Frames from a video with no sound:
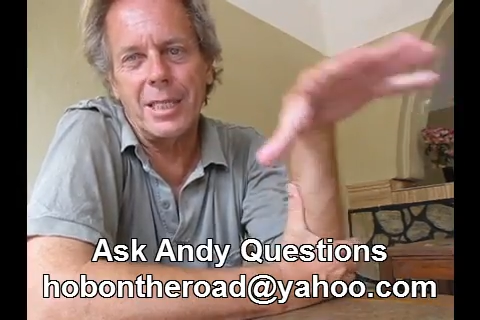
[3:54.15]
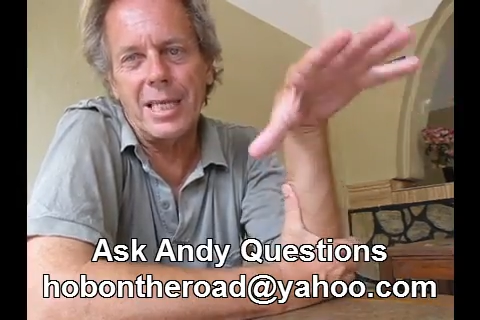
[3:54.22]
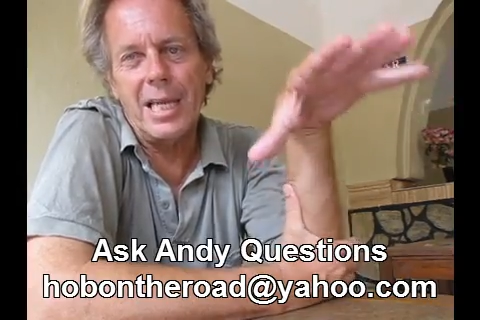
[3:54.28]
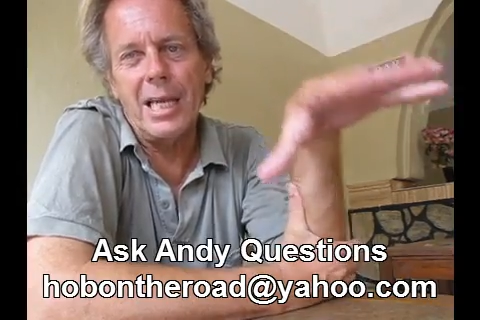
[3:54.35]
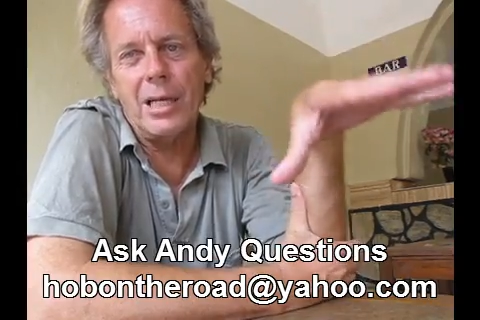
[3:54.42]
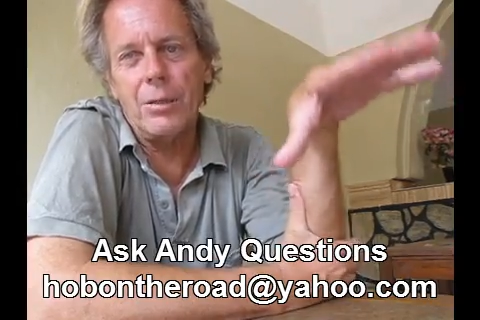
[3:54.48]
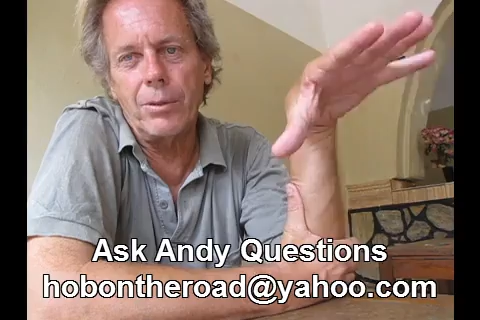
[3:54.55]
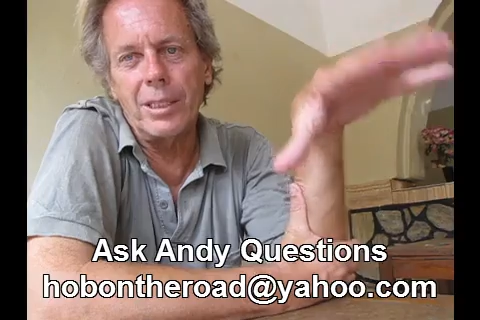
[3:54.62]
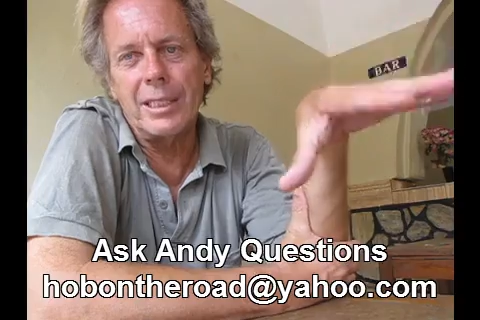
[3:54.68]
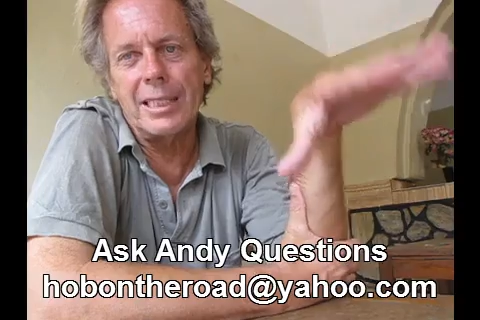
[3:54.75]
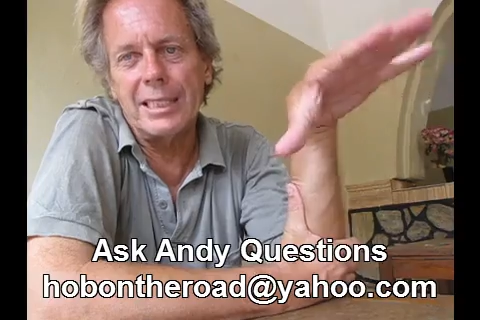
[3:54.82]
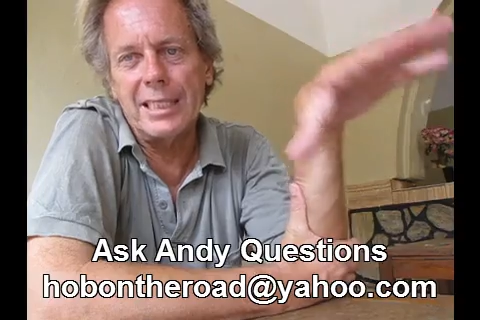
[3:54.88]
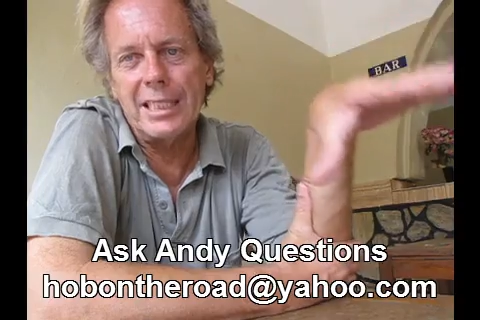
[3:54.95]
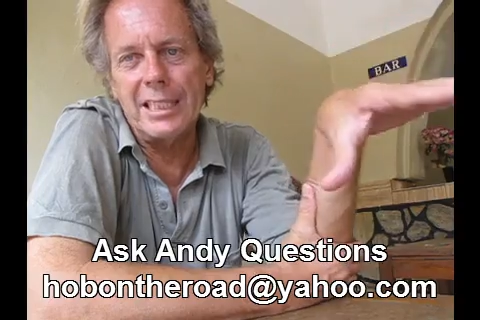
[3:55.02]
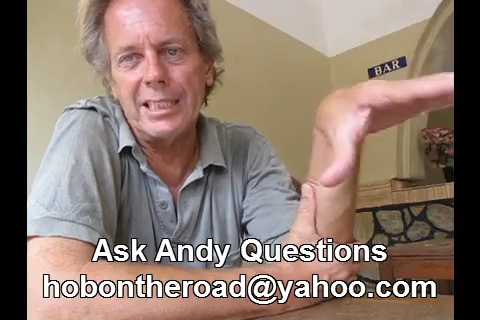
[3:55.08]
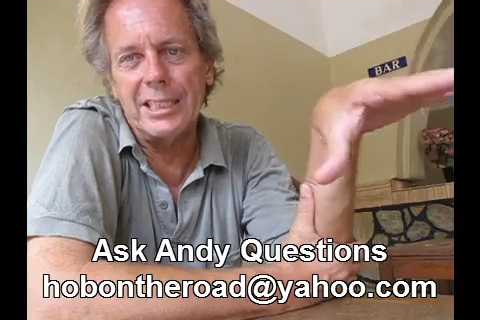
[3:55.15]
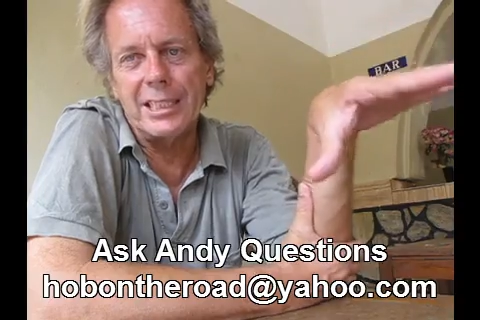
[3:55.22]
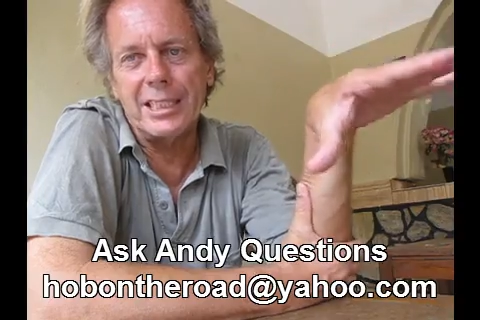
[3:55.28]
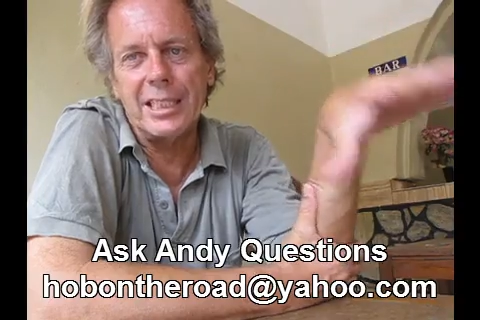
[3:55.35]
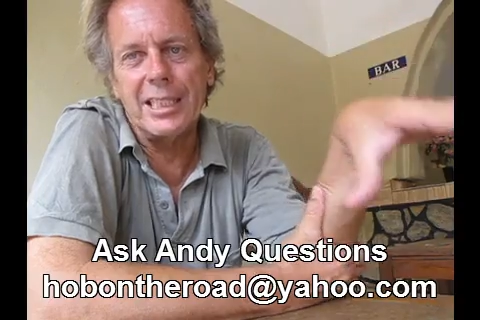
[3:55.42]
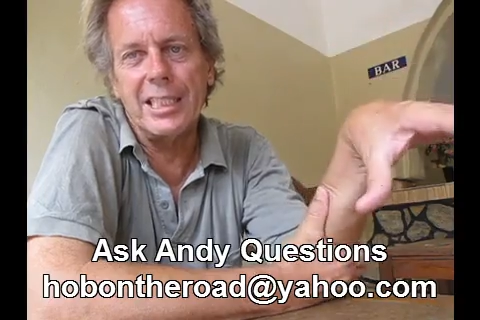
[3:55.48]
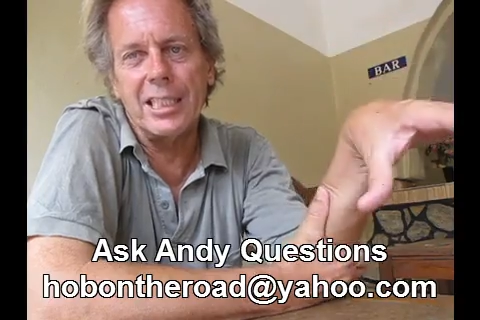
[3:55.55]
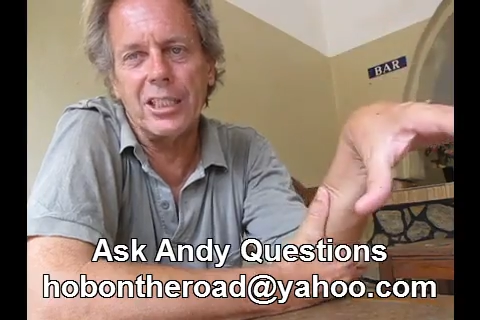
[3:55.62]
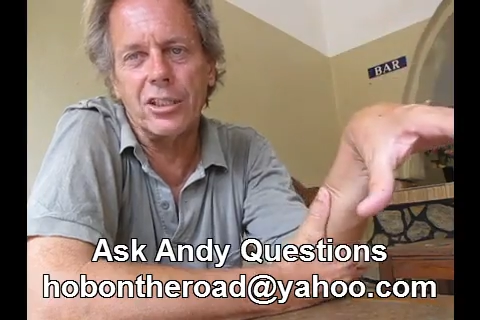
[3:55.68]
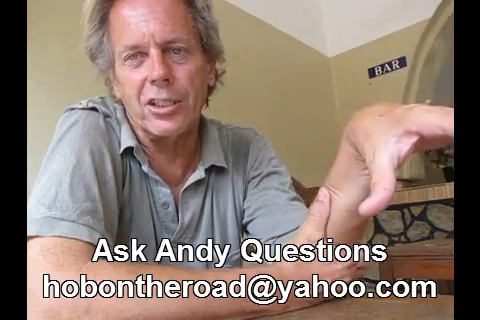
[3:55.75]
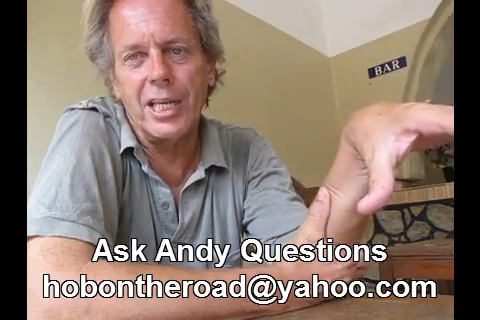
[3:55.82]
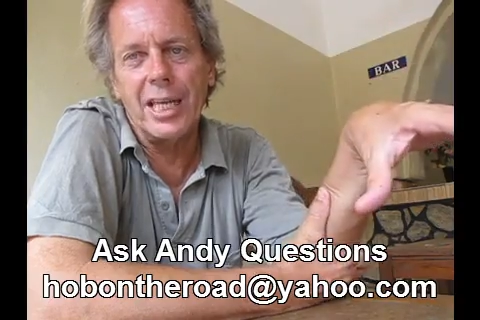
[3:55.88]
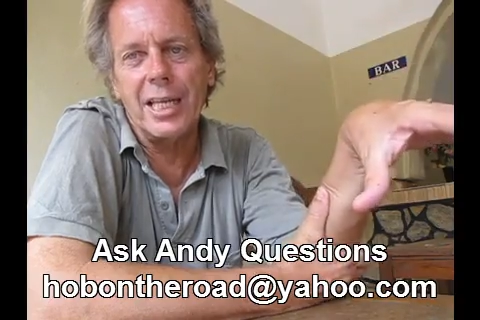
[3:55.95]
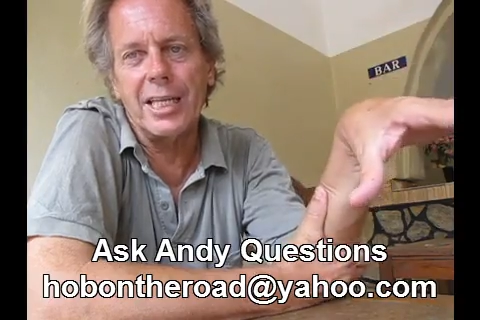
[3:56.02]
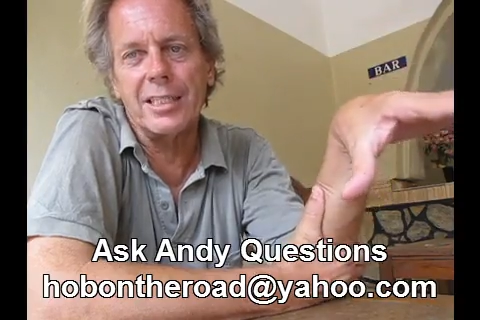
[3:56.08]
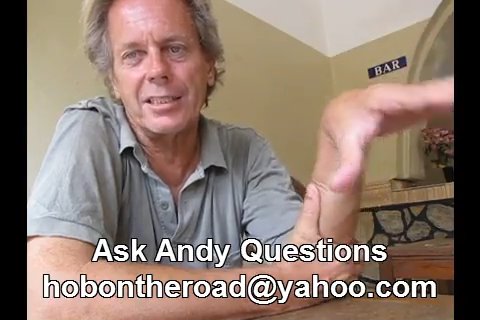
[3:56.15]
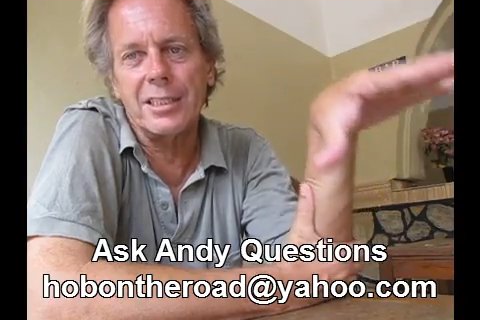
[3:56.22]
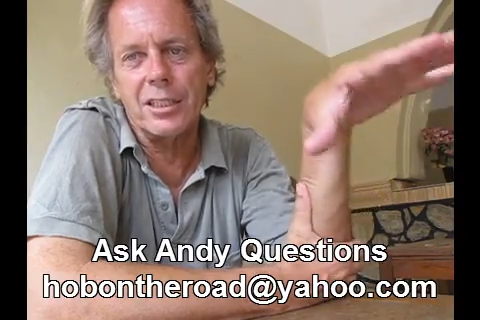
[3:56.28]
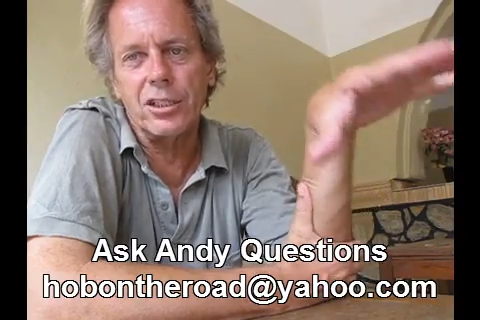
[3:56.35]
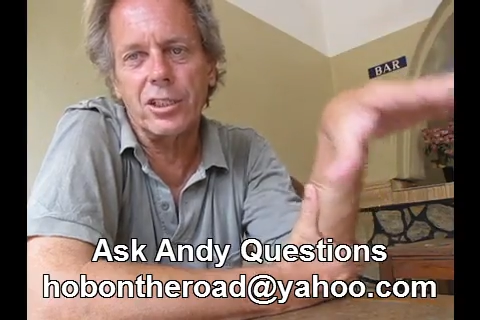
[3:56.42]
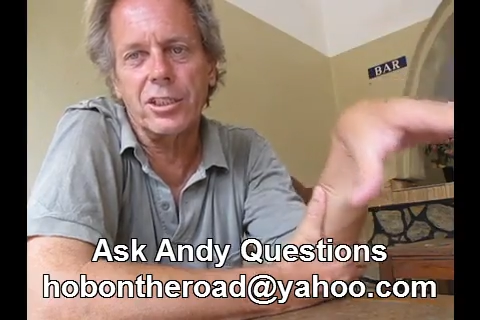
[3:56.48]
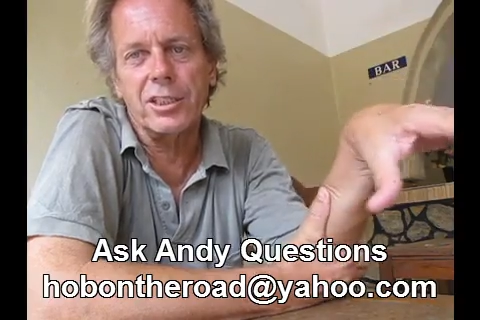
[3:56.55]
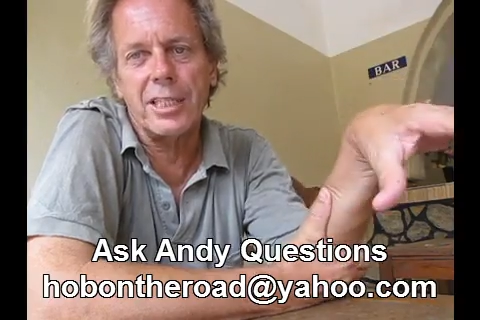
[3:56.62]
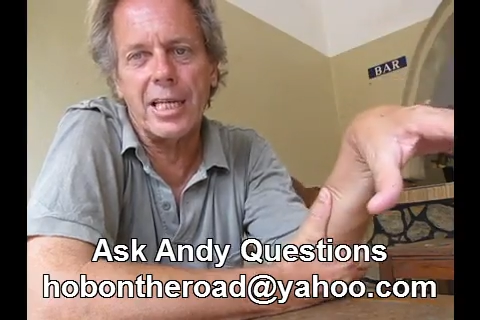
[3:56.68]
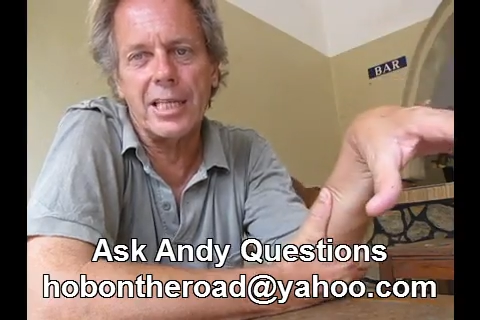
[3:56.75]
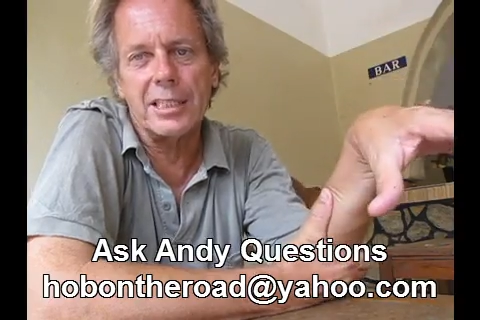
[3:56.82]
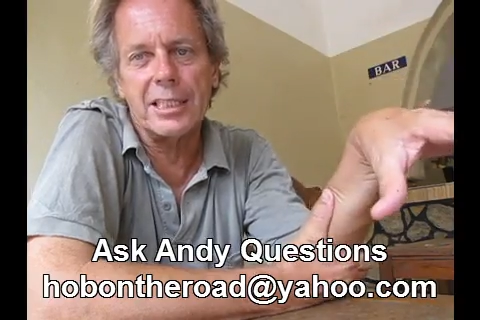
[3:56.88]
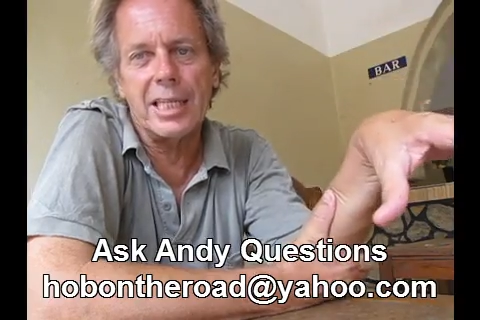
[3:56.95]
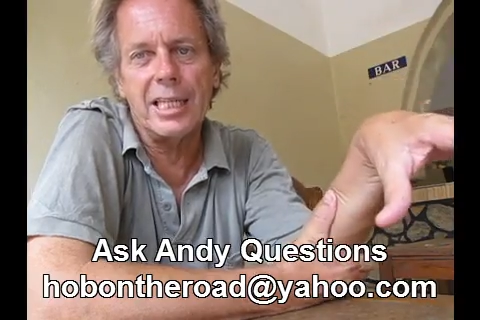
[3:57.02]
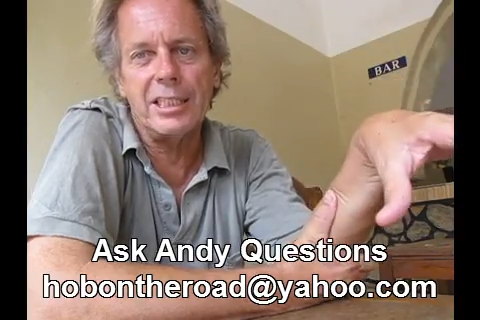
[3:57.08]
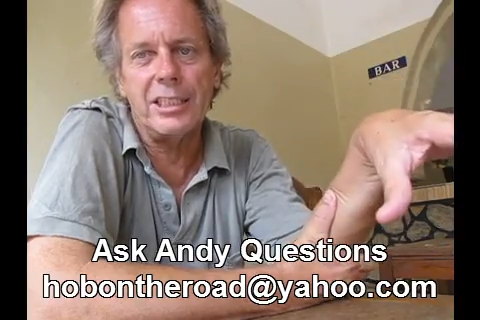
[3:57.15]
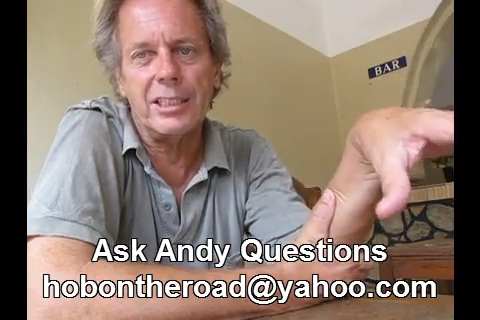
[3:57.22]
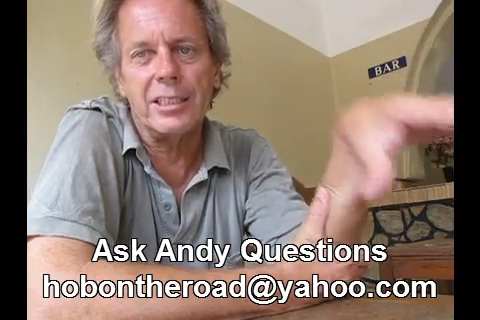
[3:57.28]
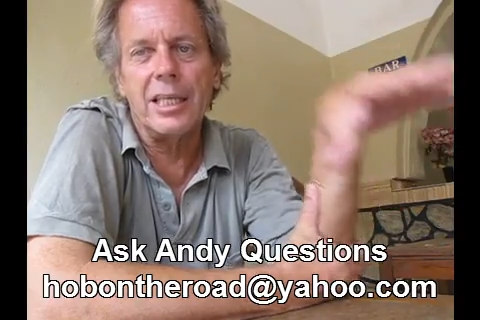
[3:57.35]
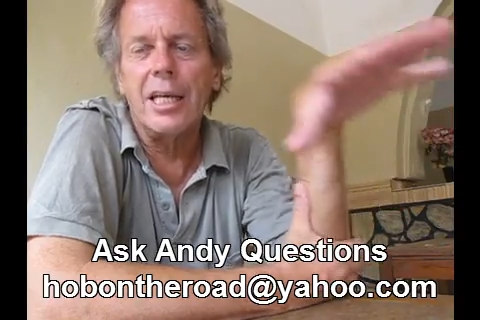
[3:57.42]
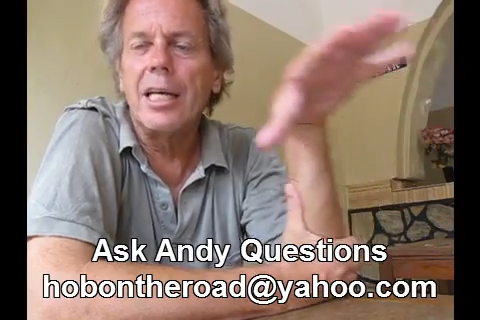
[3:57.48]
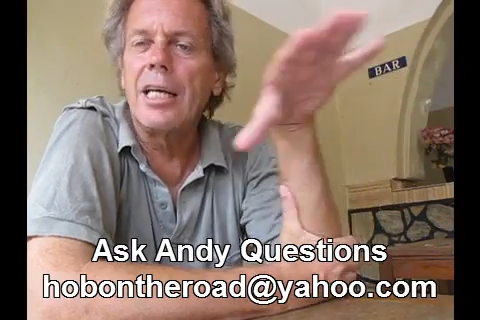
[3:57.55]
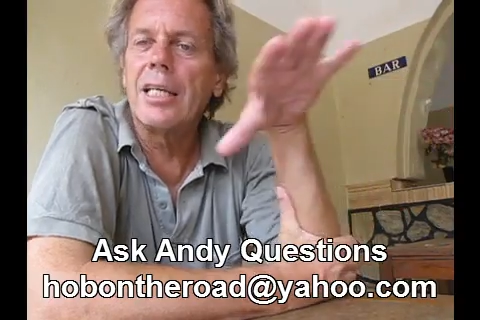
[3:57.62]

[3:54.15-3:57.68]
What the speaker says: They can't really teach cleaning your hands and good sanitation.